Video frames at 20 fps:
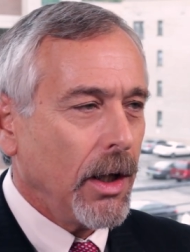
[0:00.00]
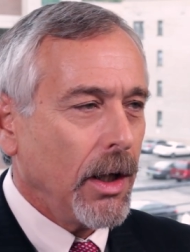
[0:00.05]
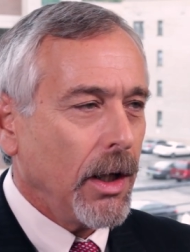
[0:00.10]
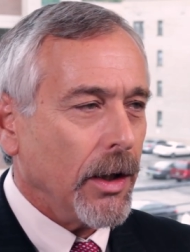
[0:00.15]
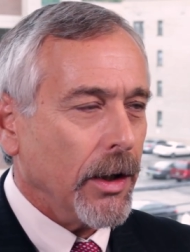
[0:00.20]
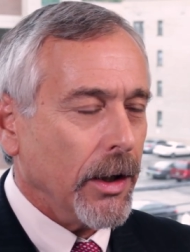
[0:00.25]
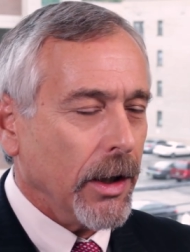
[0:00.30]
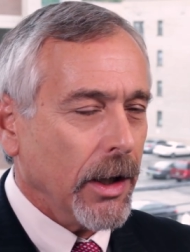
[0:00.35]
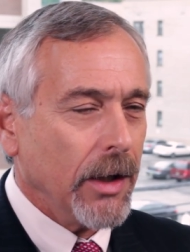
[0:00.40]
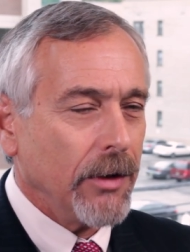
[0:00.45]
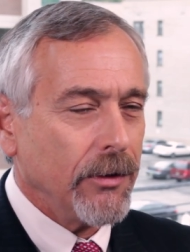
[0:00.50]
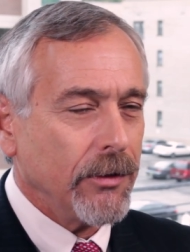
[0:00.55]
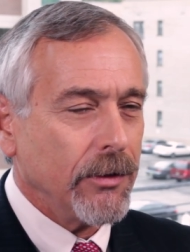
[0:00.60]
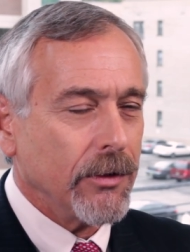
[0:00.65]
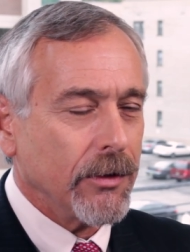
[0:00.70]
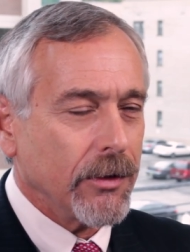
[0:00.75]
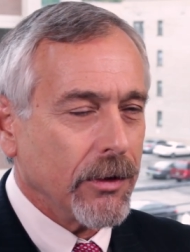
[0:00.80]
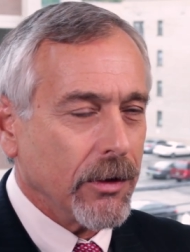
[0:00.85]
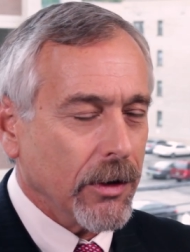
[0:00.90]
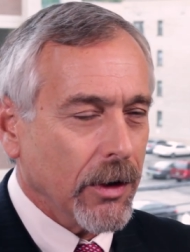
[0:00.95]
The
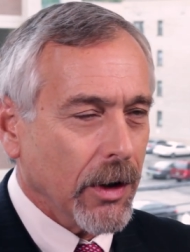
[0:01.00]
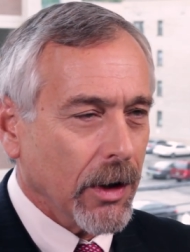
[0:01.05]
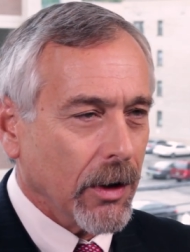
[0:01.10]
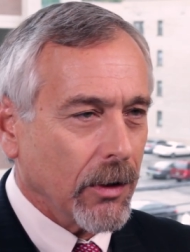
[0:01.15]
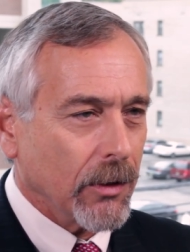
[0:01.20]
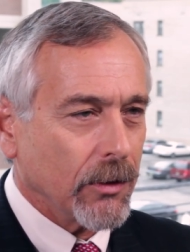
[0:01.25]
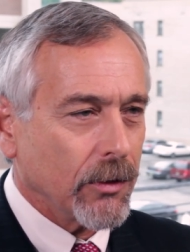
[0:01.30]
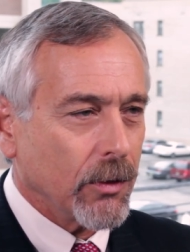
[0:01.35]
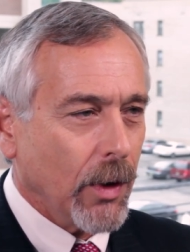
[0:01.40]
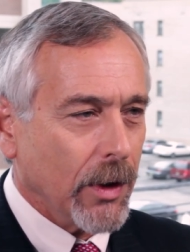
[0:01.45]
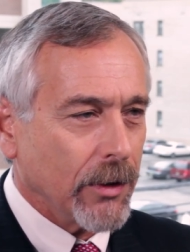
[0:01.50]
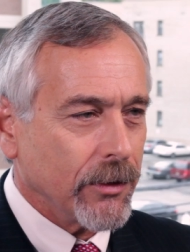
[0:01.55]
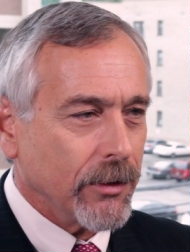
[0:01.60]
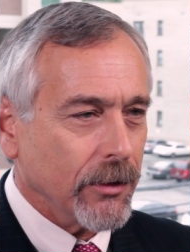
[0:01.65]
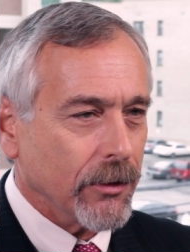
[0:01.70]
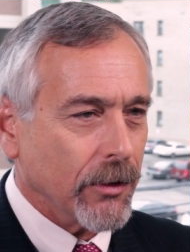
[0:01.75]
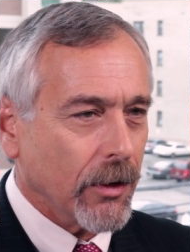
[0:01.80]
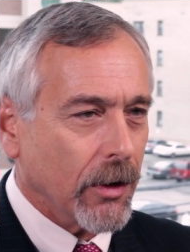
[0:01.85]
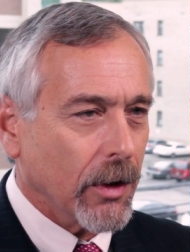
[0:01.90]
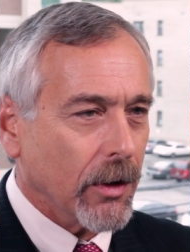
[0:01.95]
answers to the
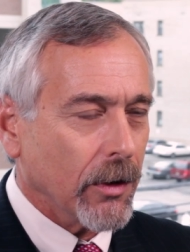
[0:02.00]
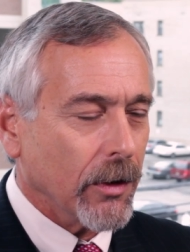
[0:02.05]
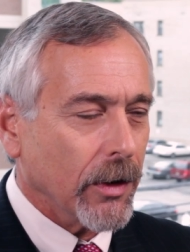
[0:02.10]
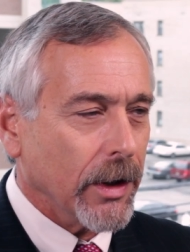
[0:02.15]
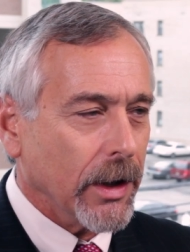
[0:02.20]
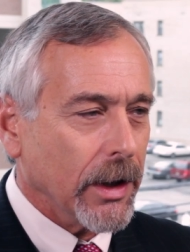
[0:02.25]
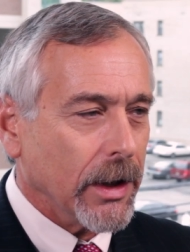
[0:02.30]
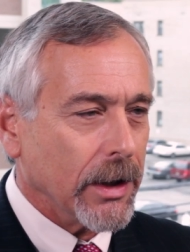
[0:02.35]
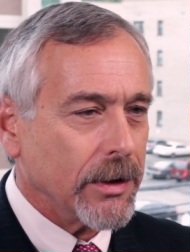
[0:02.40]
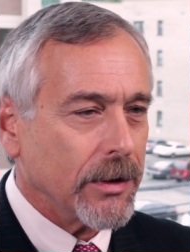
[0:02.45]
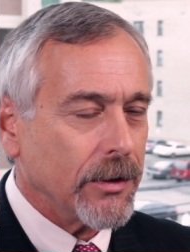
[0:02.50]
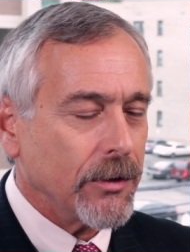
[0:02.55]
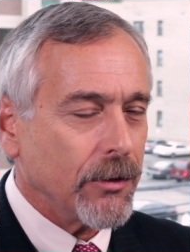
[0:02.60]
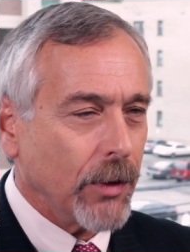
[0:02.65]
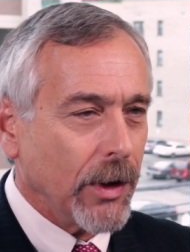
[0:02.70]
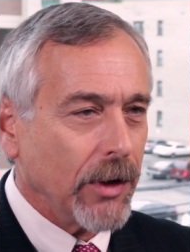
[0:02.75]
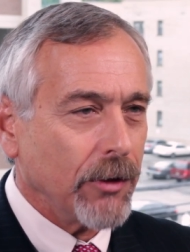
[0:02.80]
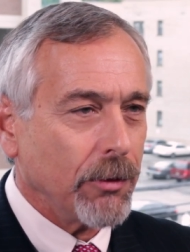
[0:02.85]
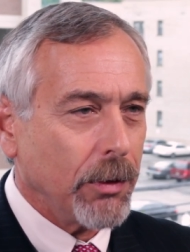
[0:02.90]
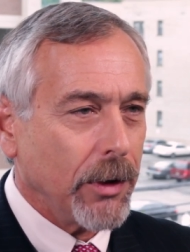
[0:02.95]
questions are that
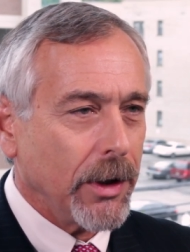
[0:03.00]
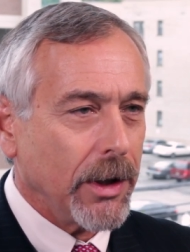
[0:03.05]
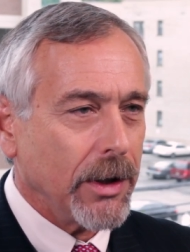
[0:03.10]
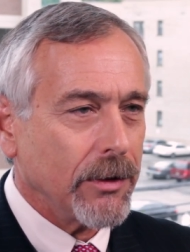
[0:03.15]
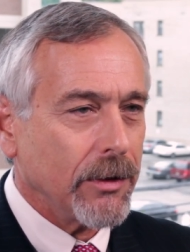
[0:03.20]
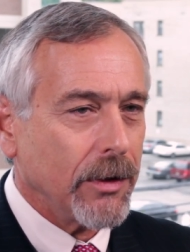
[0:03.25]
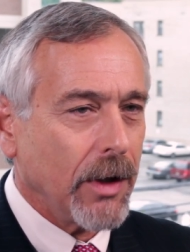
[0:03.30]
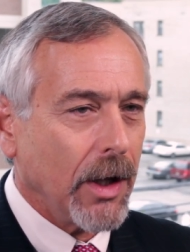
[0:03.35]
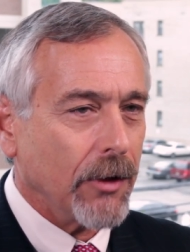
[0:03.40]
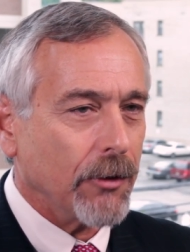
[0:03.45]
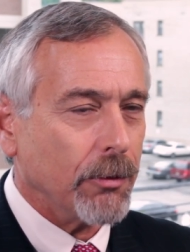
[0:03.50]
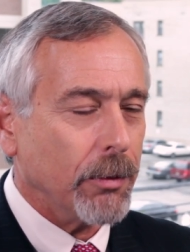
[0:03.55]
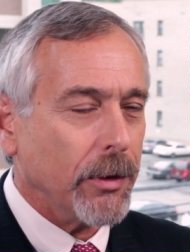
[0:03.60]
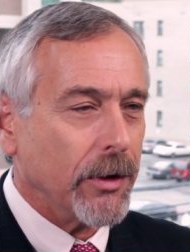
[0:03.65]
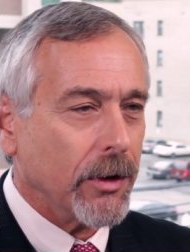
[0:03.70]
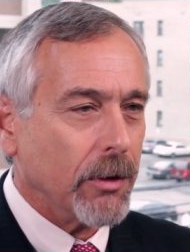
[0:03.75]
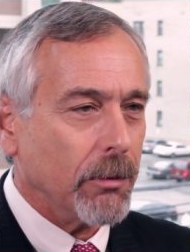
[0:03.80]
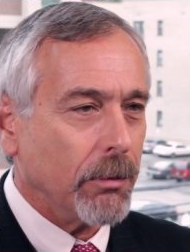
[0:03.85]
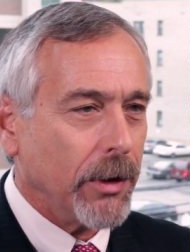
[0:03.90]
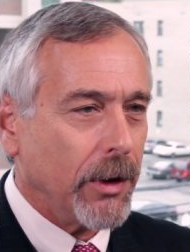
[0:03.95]
transplant has been
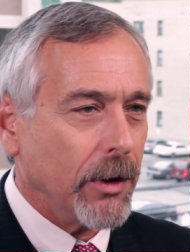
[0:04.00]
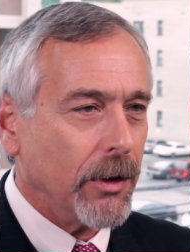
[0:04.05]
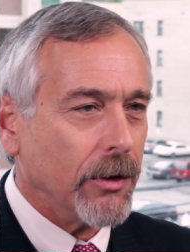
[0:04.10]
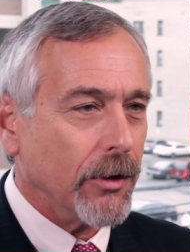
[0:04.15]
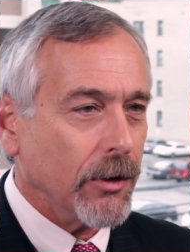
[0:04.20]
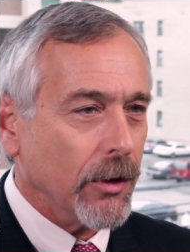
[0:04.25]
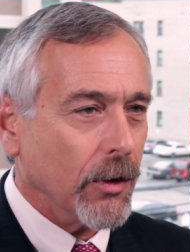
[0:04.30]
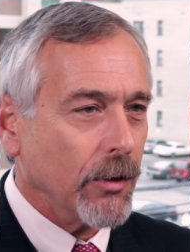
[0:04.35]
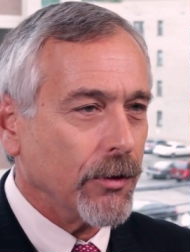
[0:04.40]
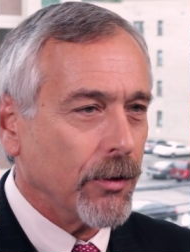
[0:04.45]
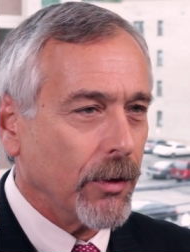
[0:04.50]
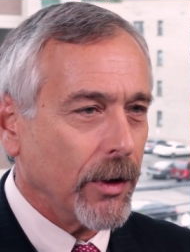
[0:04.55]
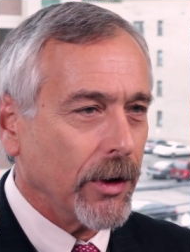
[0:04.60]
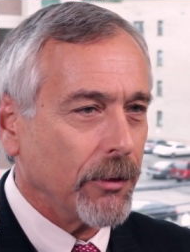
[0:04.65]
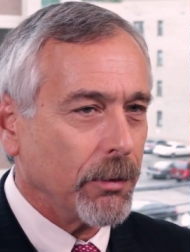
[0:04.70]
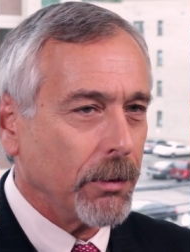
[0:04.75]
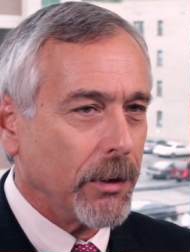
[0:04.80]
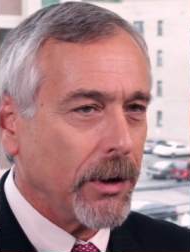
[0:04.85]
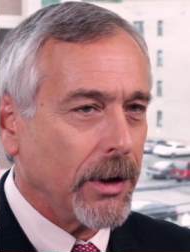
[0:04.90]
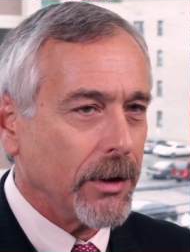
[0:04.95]
compared to no
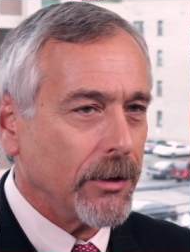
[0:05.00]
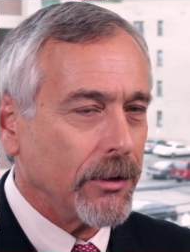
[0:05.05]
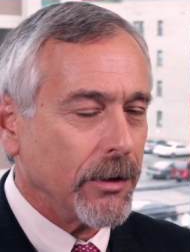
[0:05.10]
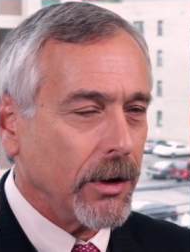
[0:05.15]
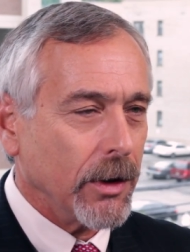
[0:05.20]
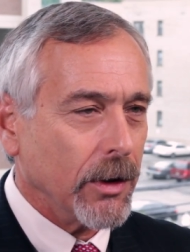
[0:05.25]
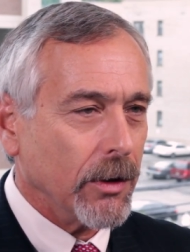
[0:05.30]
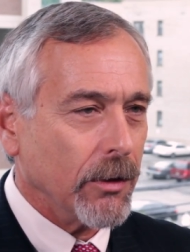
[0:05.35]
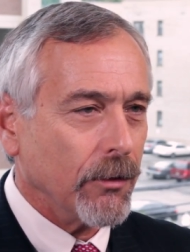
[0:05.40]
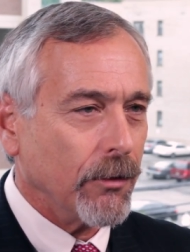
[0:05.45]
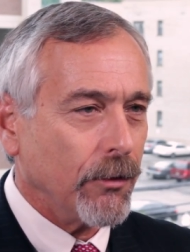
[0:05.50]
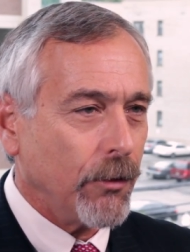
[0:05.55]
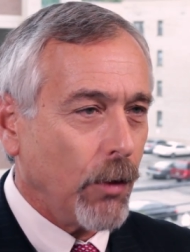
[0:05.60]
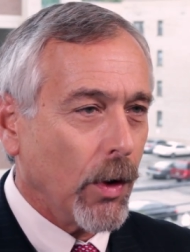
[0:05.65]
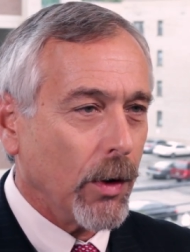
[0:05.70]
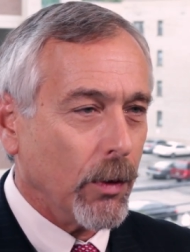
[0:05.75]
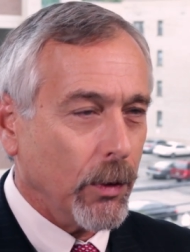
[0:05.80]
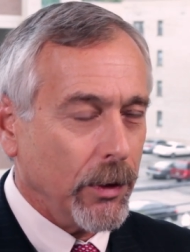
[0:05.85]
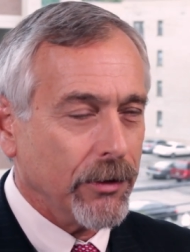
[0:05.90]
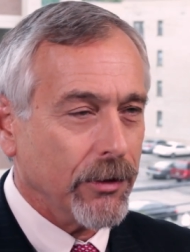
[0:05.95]
transplant in
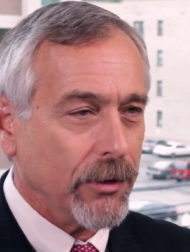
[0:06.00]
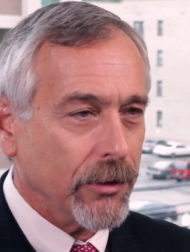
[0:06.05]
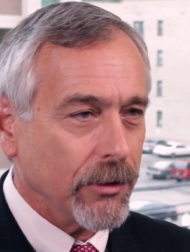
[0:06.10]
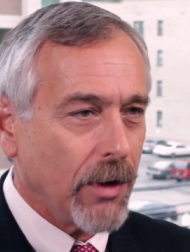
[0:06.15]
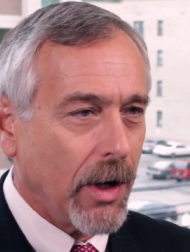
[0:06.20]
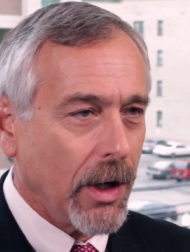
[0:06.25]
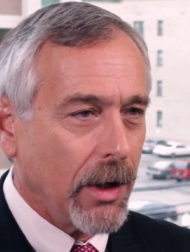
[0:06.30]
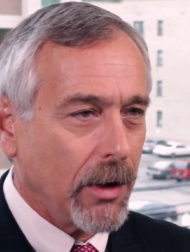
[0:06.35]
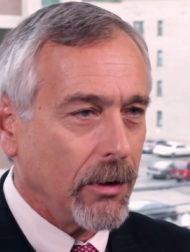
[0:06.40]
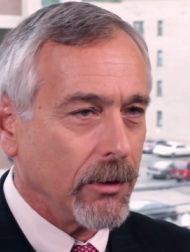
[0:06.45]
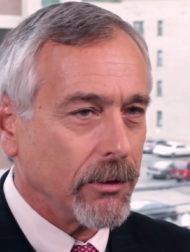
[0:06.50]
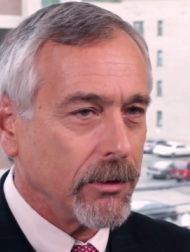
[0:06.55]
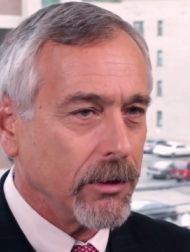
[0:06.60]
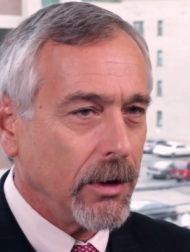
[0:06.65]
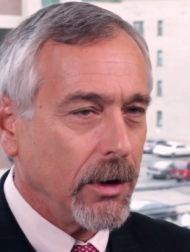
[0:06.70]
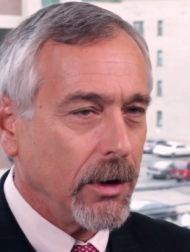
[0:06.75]
four recent trials.